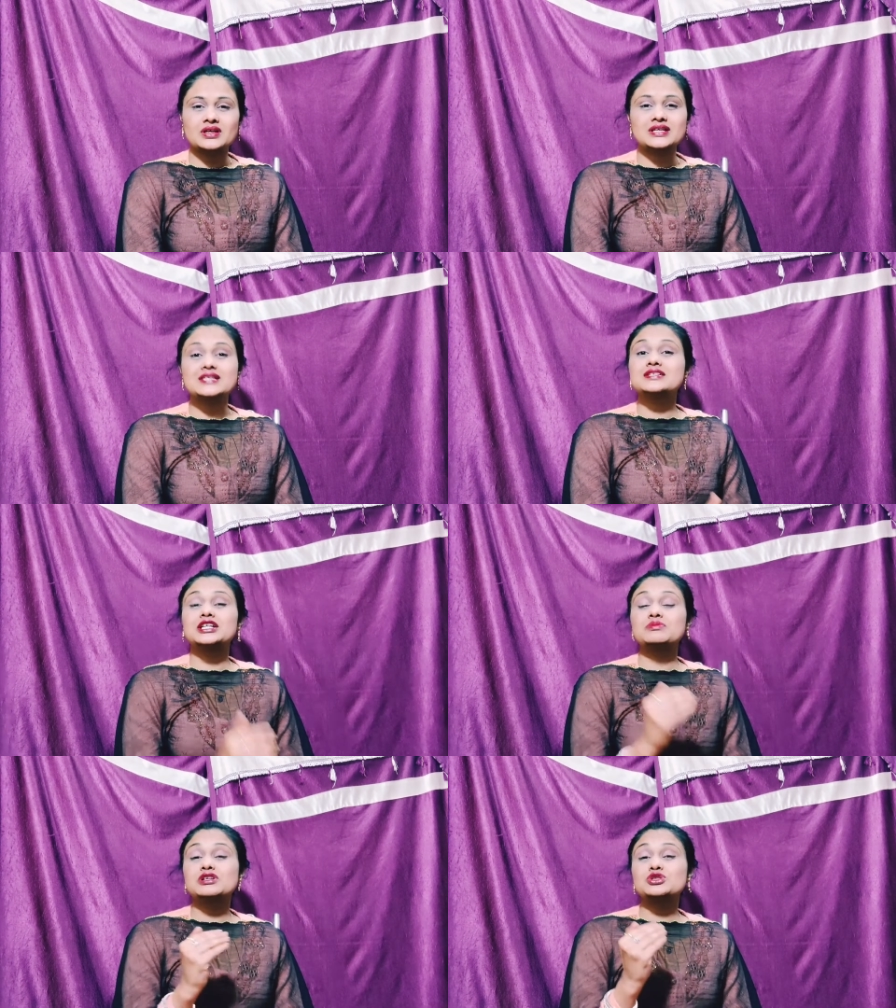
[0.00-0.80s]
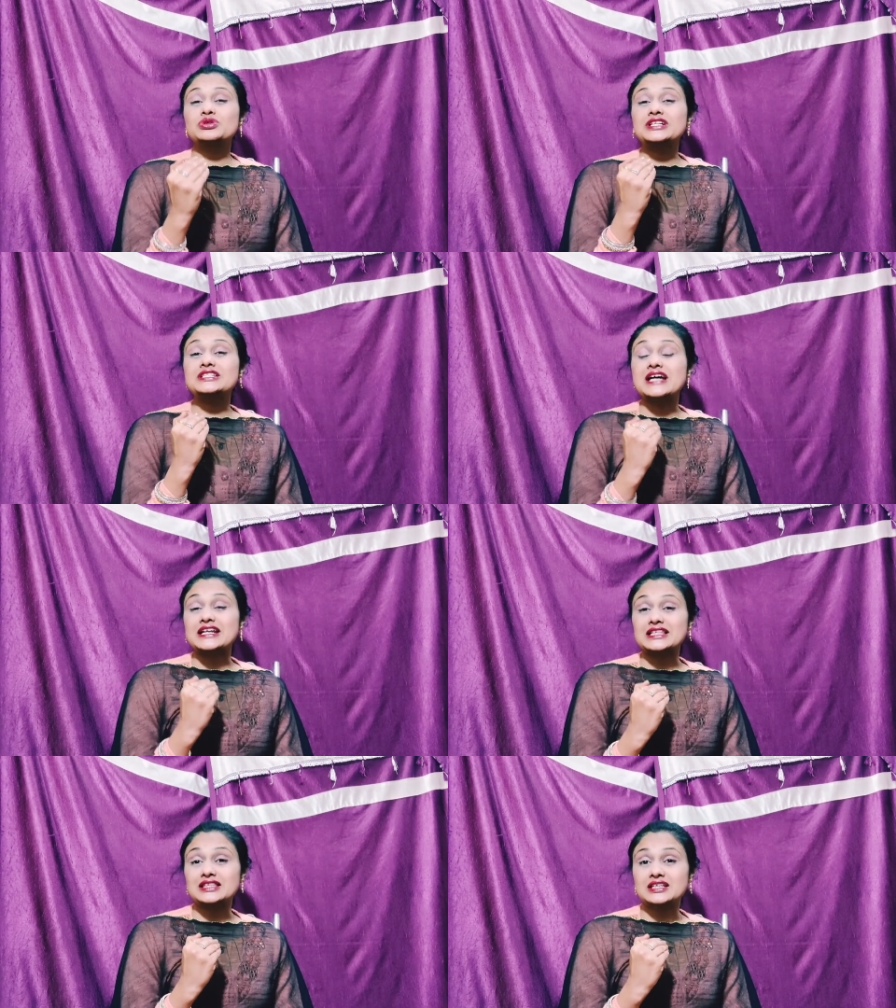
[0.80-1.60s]
He is unable to eat
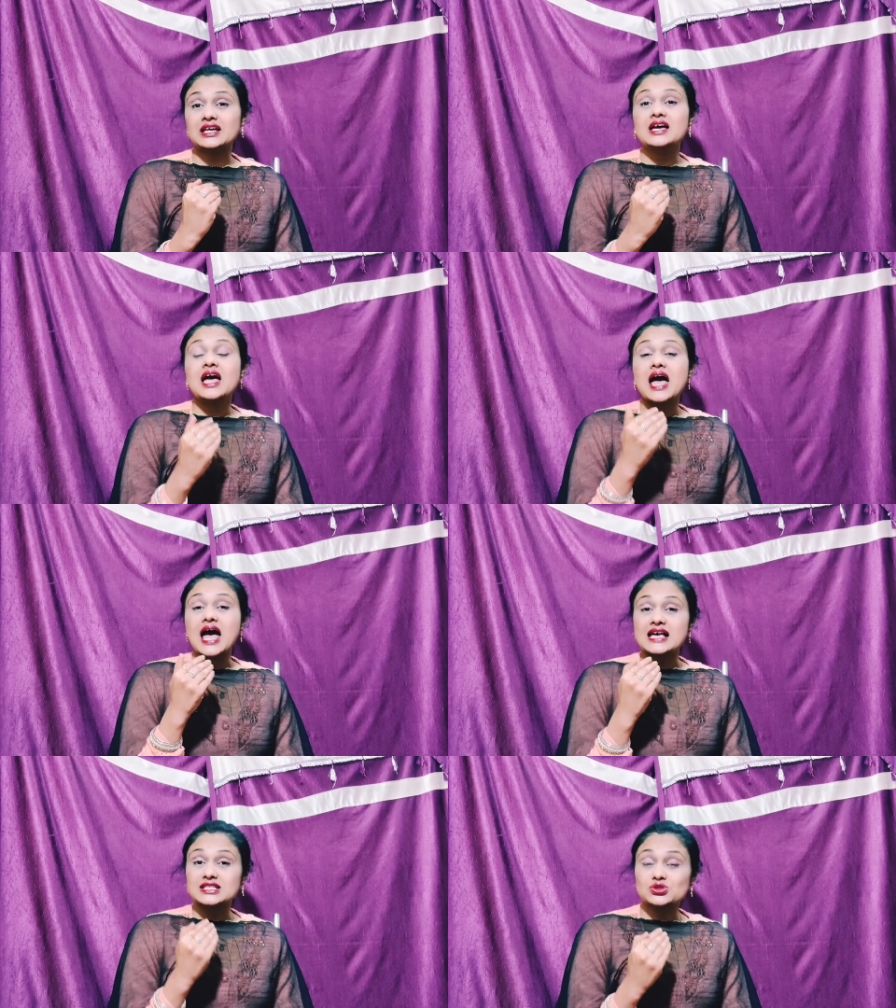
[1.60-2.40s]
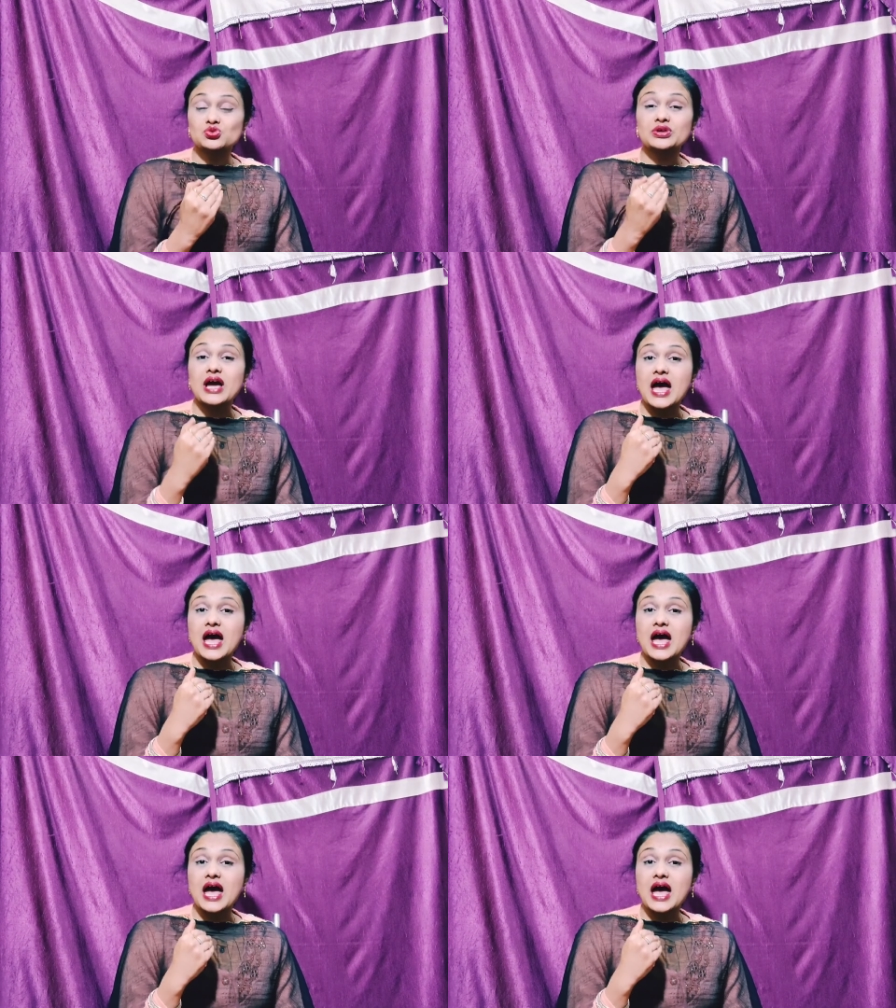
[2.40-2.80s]
anything. As soon